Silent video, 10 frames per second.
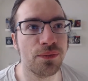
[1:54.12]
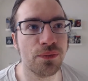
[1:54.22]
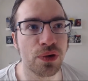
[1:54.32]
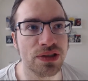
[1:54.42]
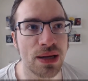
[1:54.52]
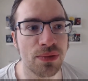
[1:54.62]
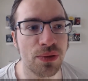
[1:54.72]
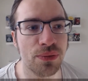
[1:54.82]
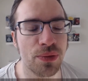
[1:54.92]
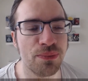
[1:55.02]
for
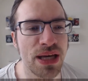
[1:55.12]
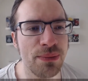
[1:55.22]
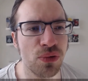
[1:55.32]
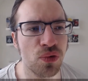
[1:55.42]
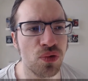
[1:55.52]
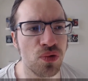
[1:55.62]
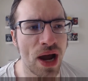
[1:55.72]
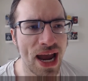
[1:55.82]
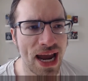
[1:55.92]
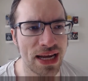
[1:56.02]
example, the, the people
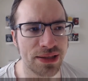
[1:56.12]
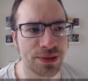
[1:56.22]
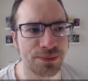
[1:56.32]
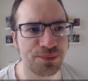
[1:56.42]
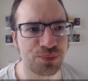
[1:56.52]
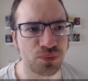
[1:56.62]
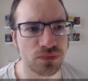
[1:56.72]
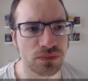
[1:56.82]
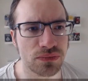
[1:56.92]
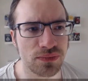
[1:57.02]
who hate
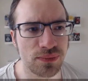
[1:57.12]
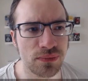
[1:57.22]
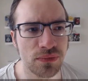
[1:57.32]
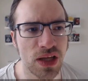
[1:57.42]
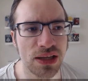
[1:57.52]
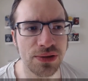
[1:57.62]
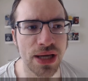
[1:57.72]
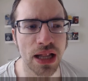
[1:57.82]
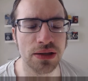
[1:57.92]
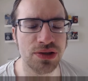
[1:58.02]

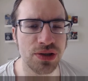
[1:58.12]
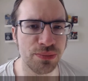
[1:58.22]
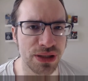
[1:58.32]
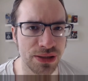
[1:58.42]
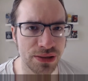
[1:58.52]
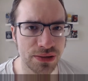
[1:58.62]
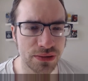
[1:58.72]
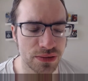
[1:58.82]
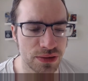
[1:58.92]
the LGBTQ,